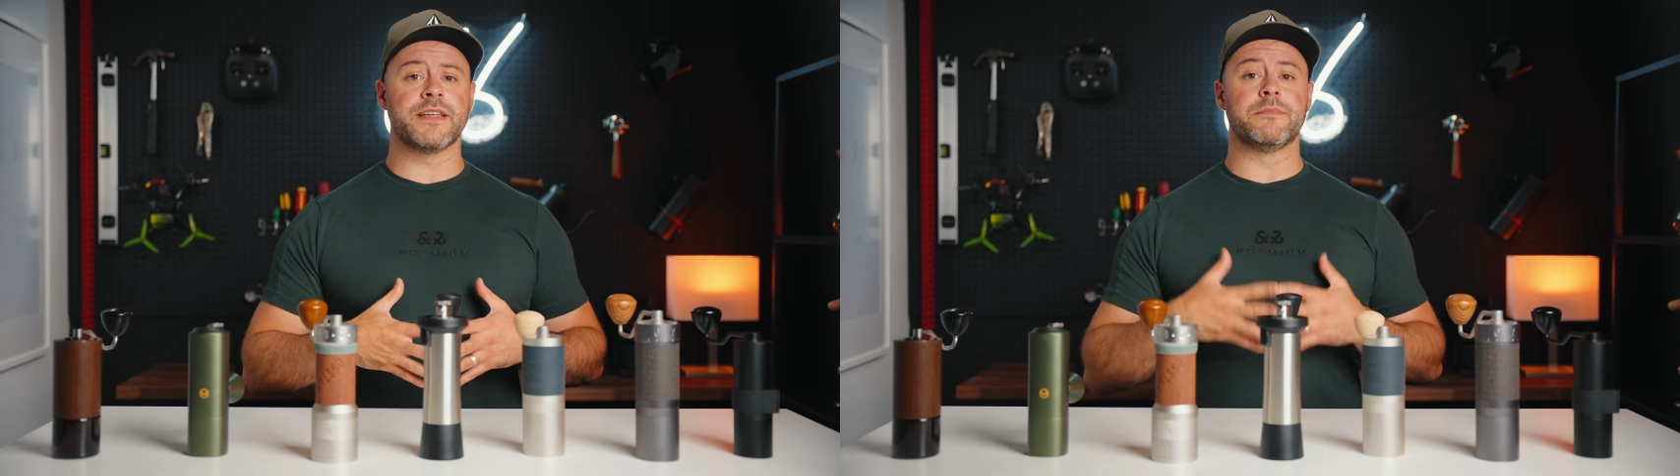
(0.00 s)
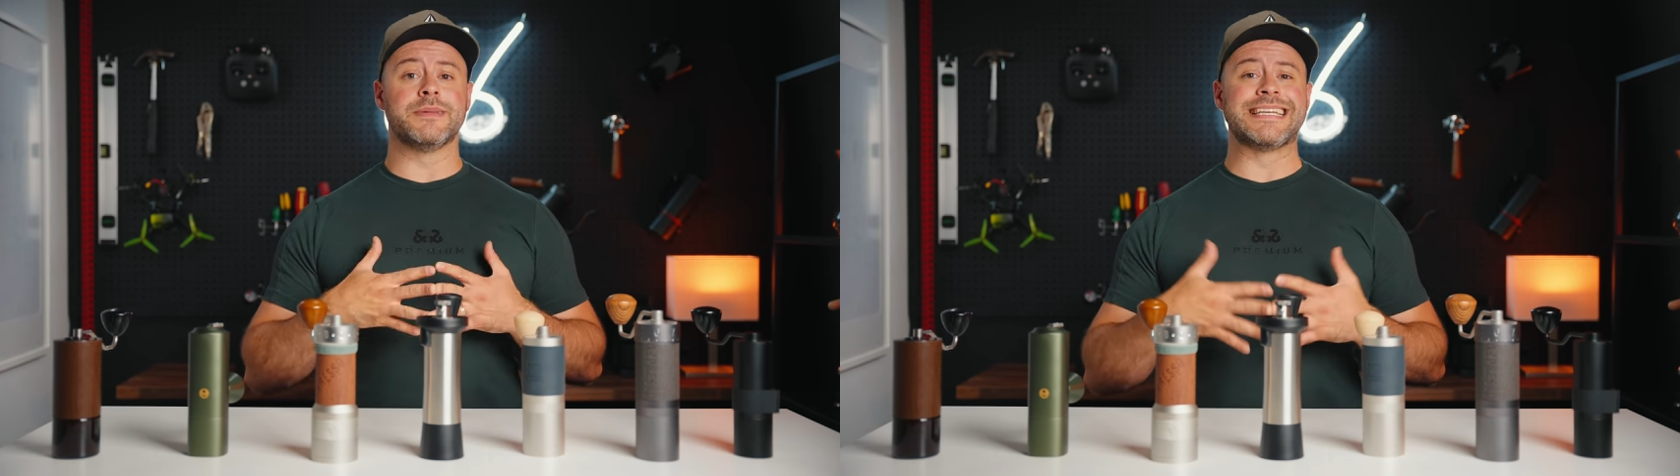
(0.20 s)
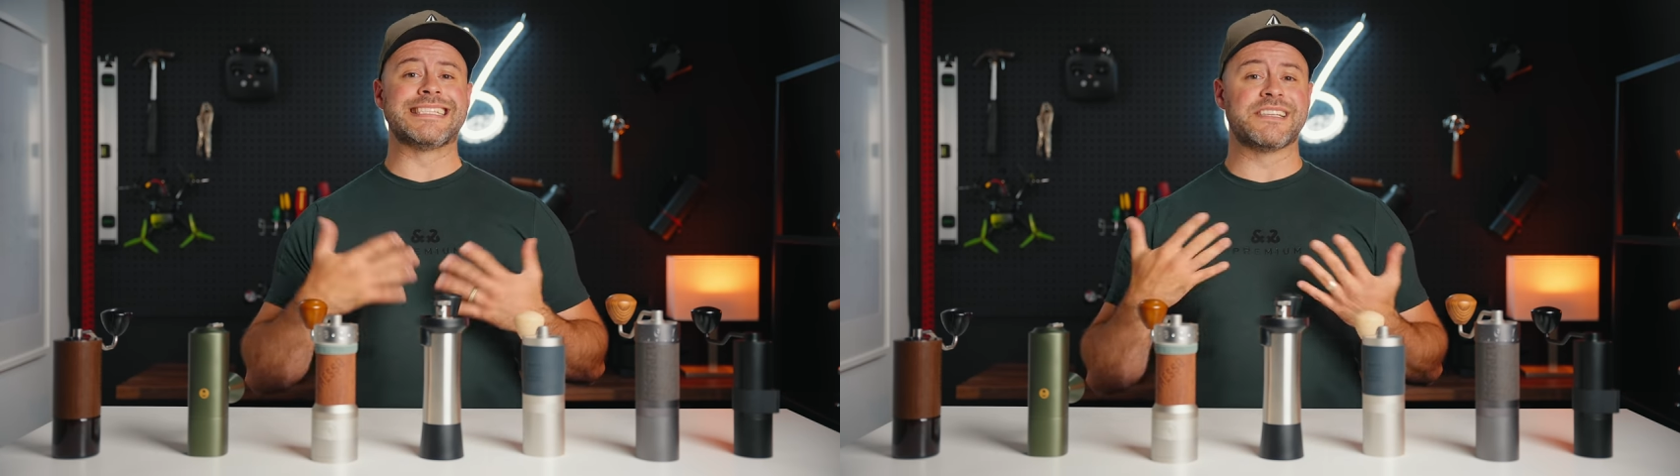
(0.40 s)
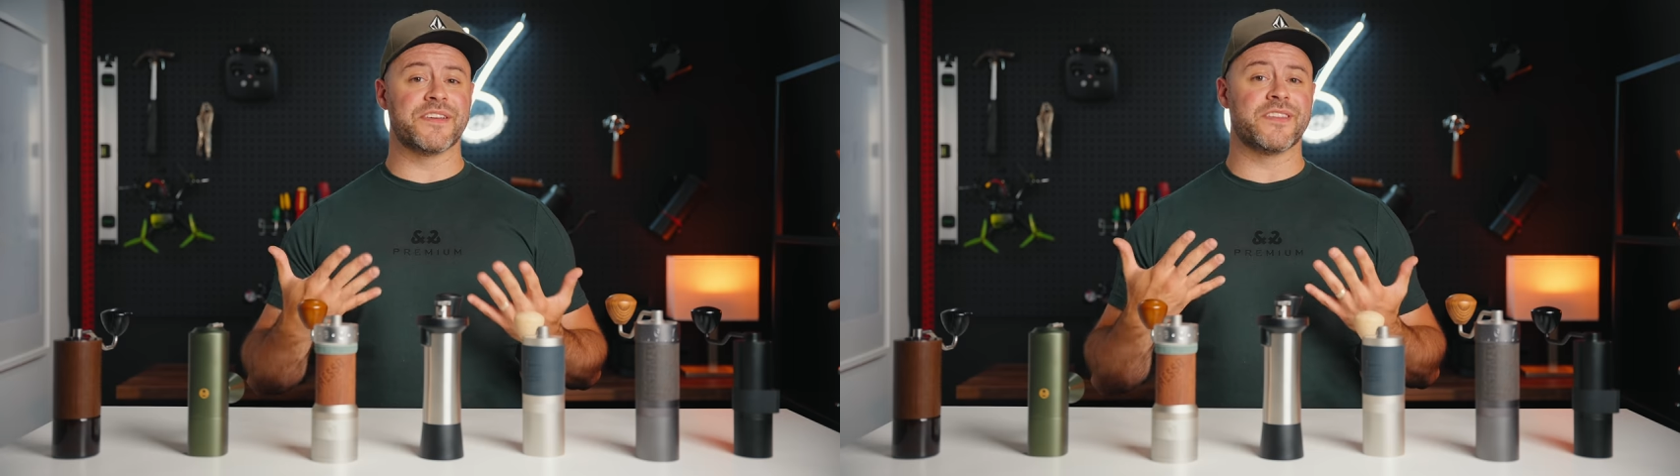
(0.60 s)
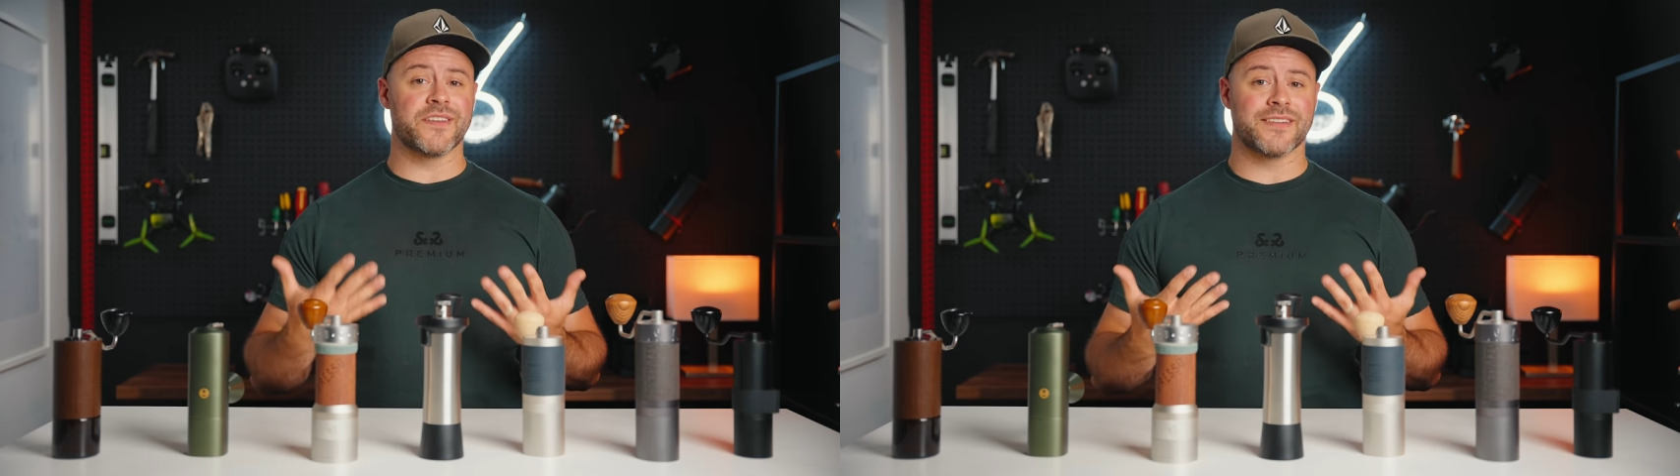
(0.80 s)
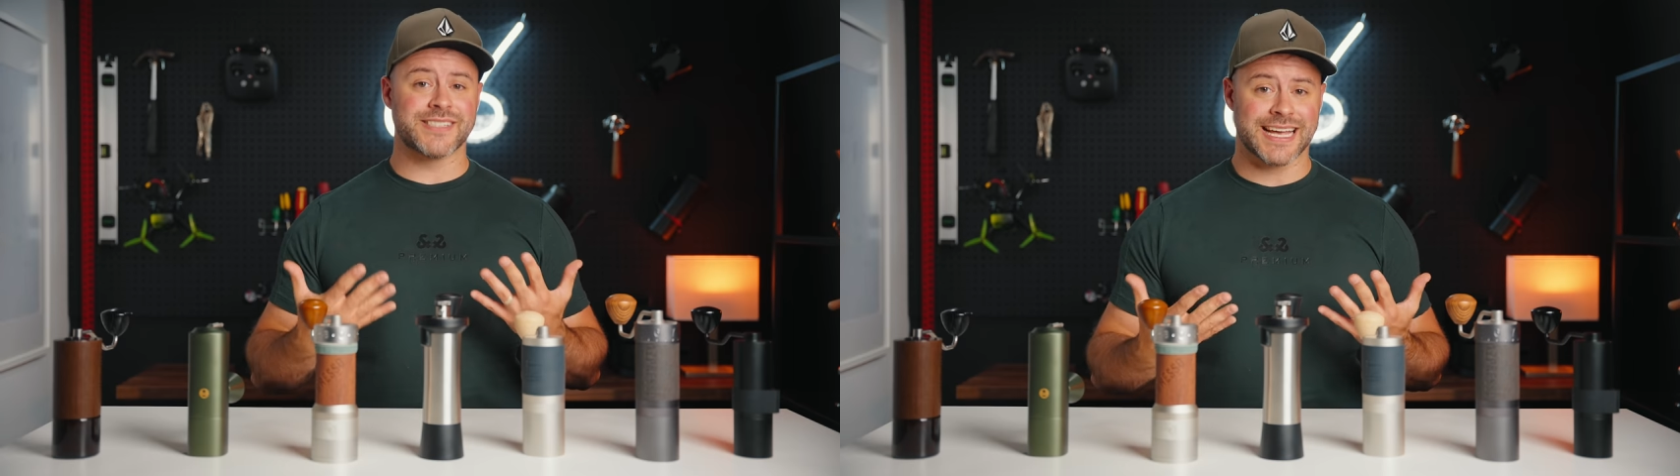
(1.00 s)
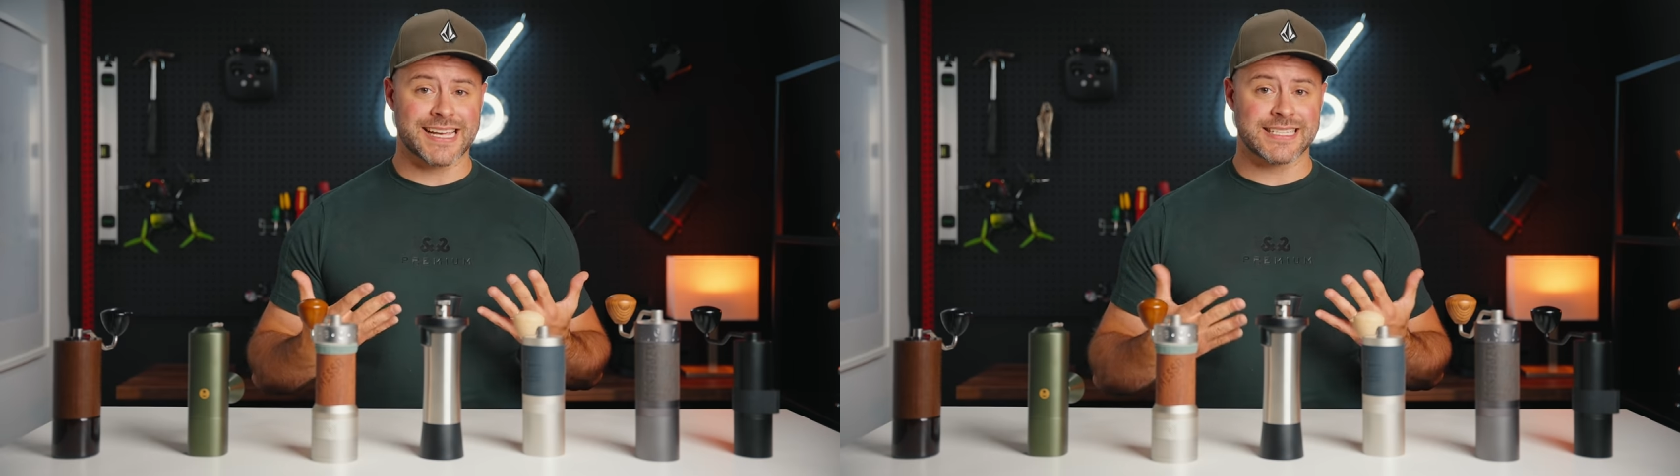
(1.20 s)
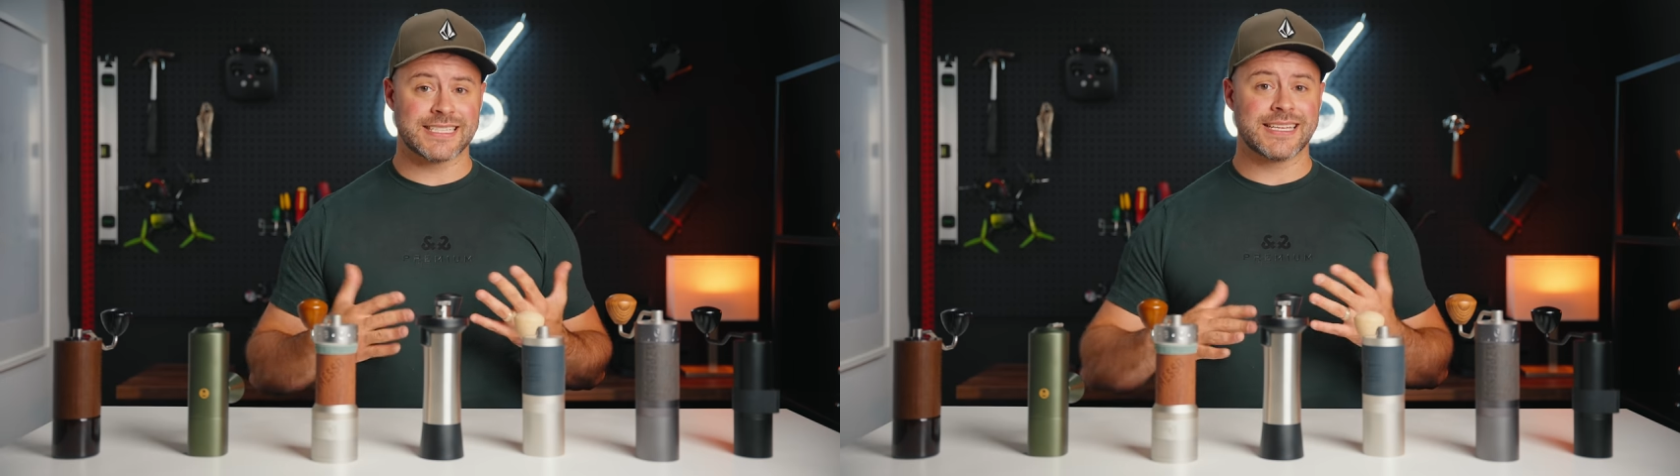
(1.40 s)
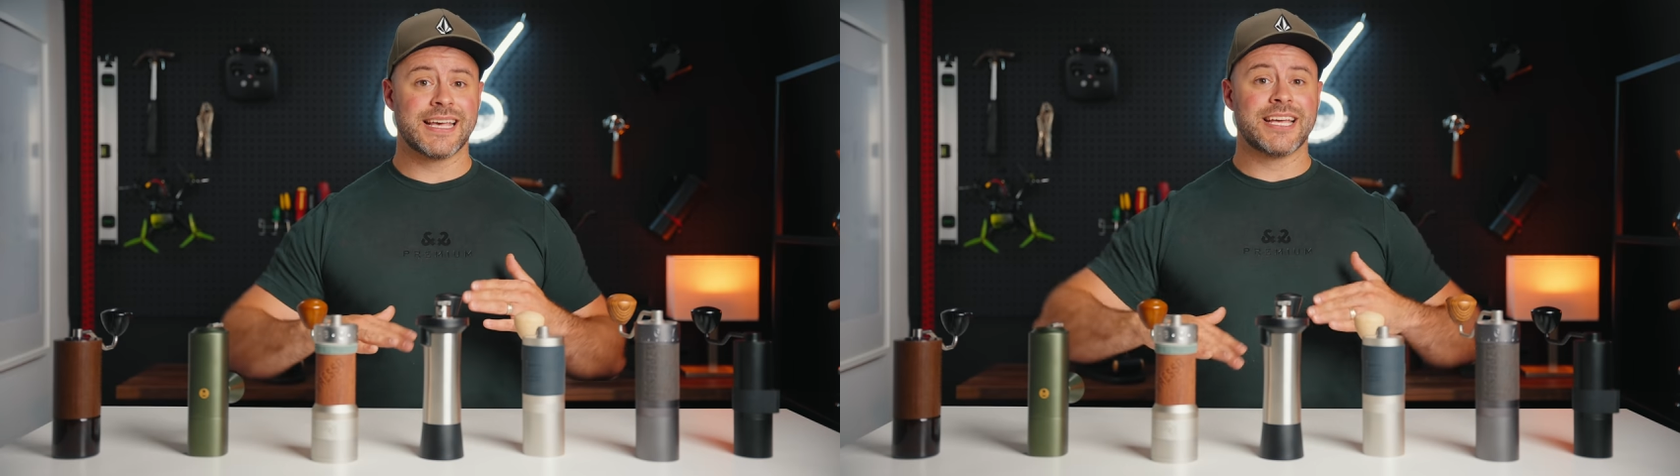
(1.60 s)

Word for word: in a blazing fifty-five seconds.